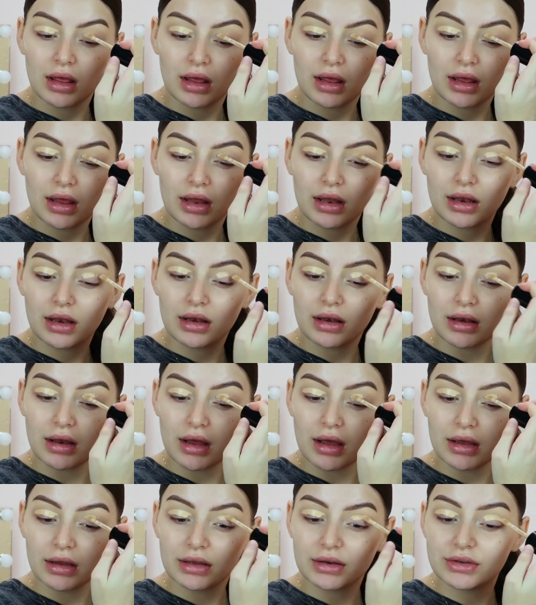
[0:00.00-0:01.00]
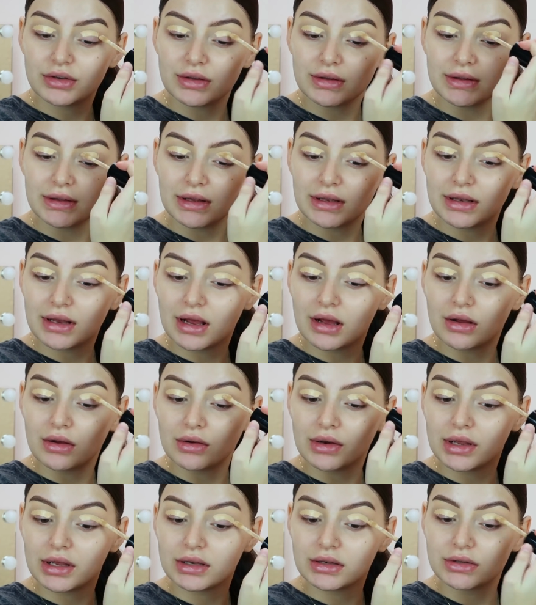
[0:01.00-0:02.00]
and I could just sit
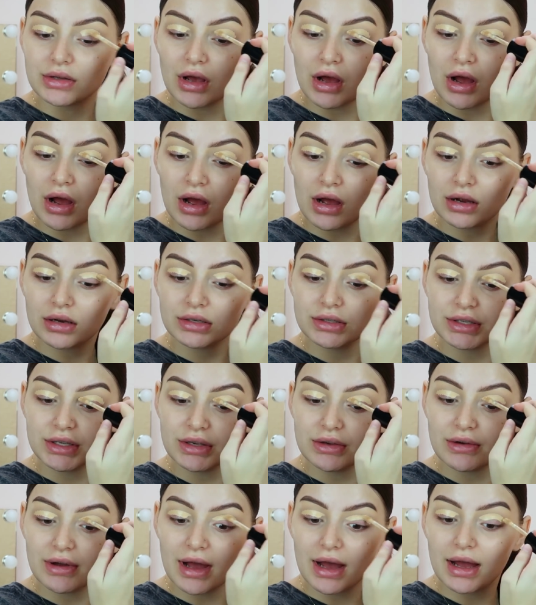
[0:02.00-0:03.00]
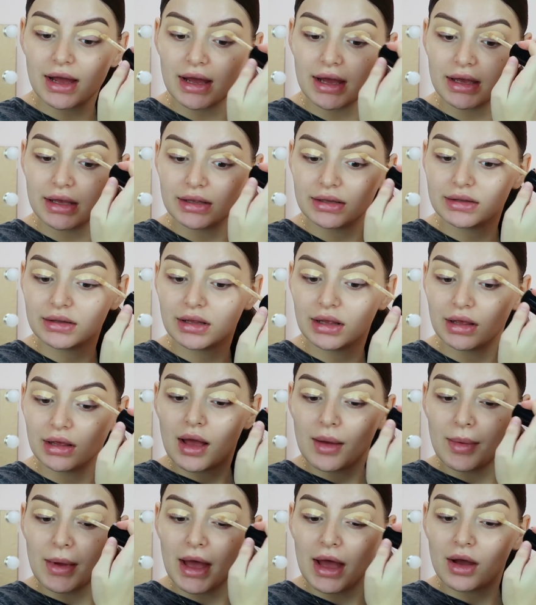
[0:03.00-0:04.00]
down and talk to you guys
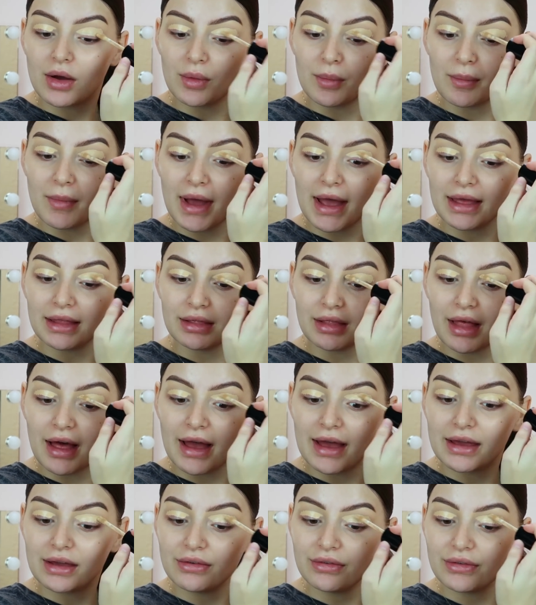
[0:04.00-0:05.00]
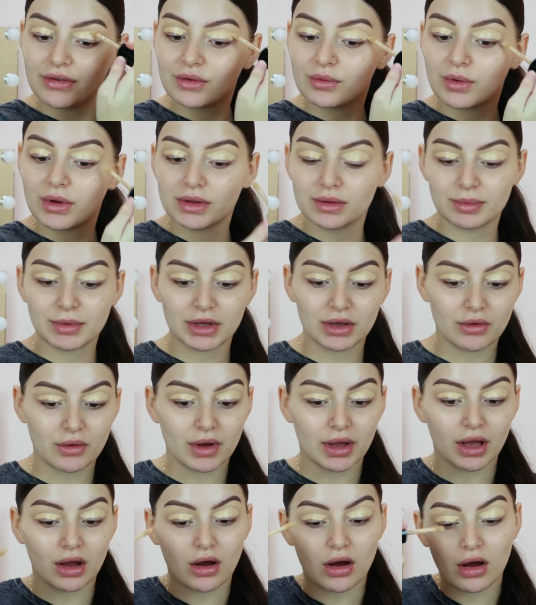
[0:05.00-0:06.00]
about my life and what's been
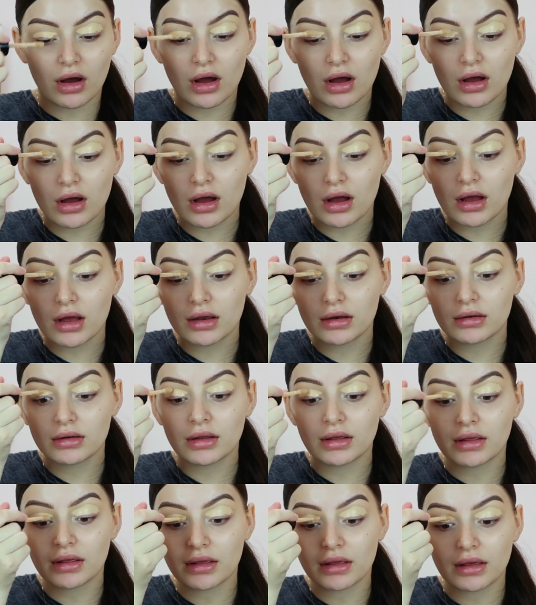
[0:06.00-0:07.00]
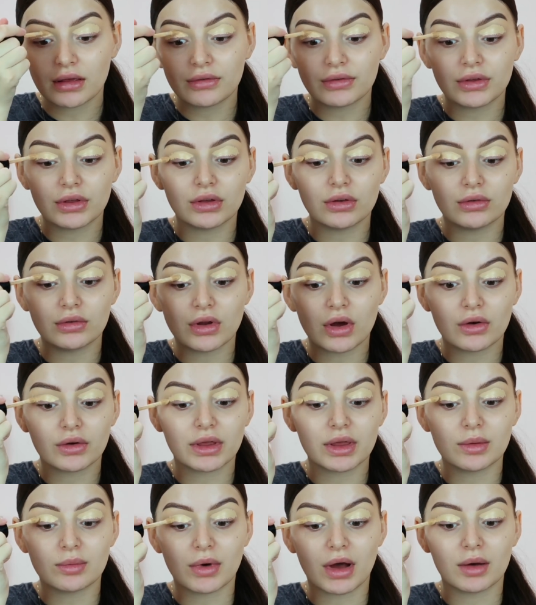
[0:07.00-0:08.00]
going on. If you don't
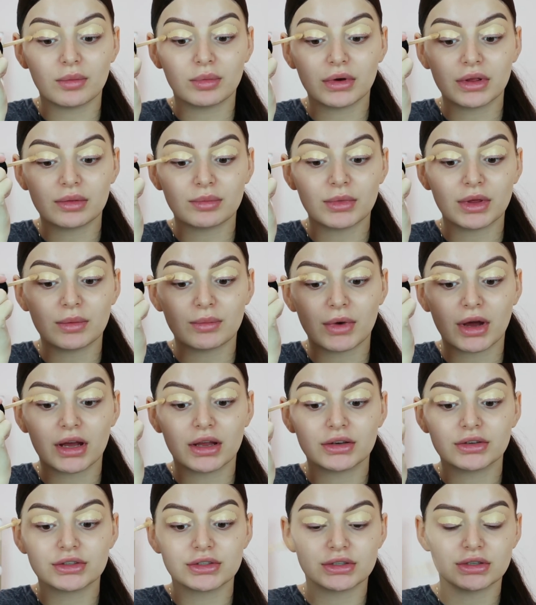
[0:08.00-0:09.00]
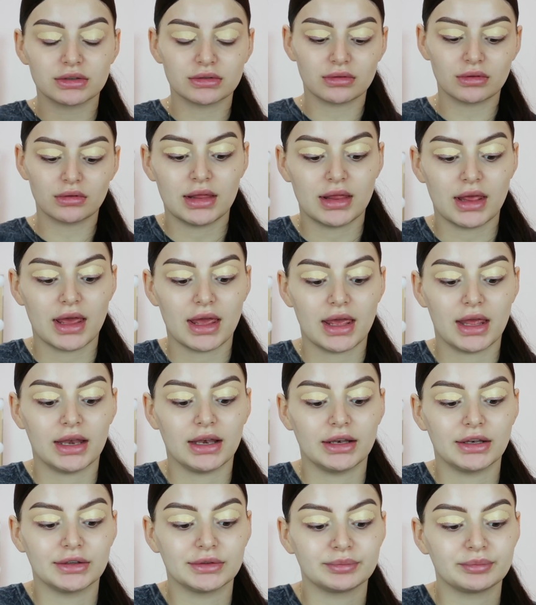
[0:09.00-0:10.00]
keep up with me much,
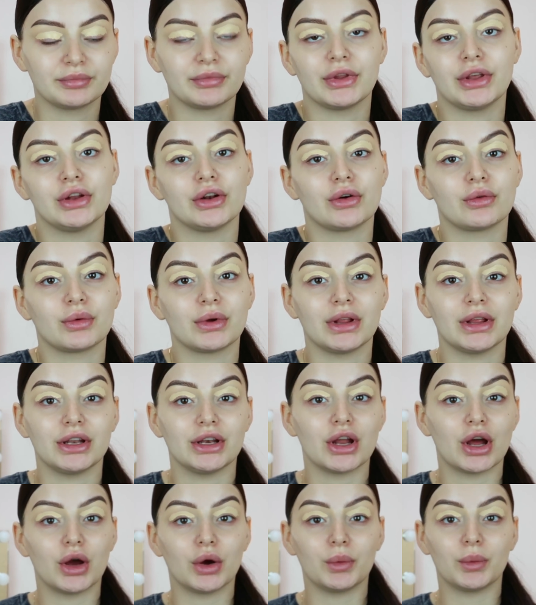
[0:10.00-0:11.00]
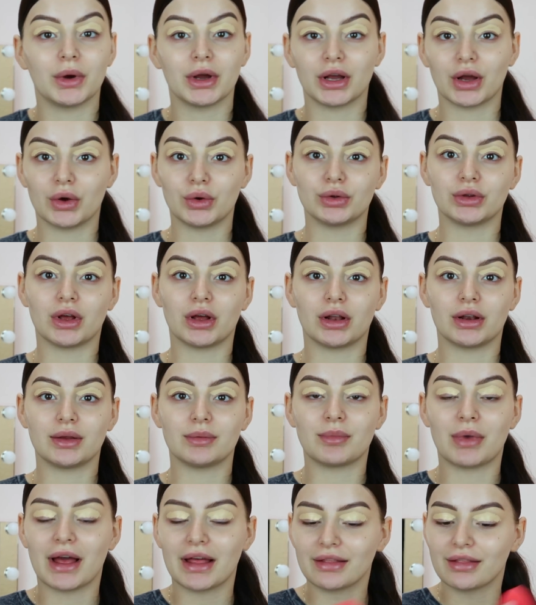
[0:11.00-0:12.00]
then you don't really know what goes on
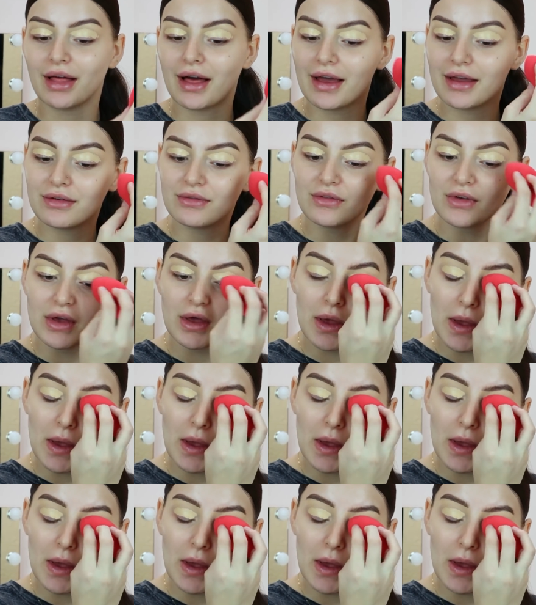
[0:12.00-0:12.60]
in my life.